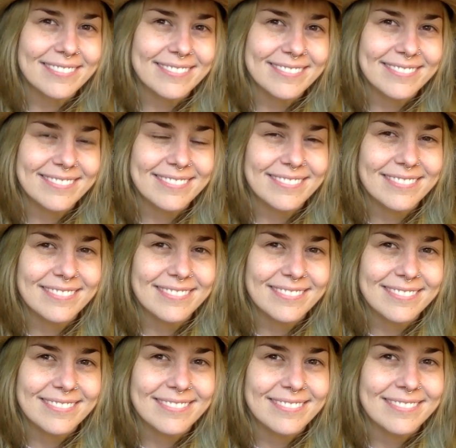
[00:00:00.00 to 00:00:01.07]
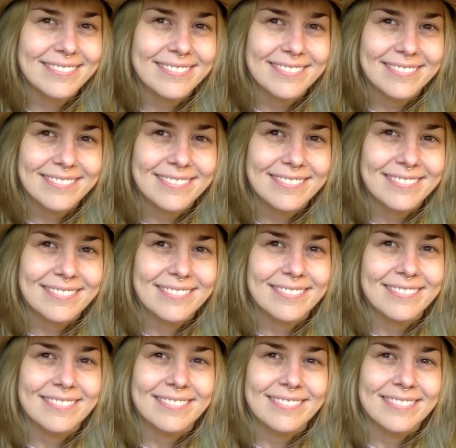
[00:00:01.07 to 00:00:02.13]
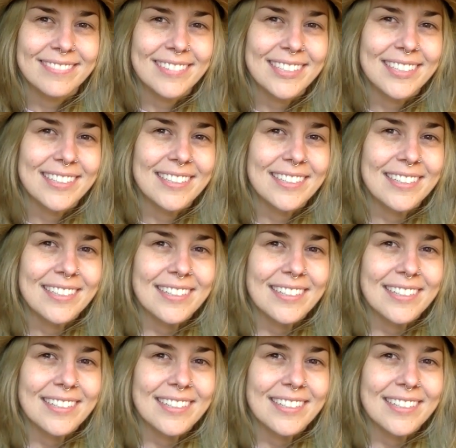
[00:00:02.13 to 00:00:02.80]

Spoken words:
(silence)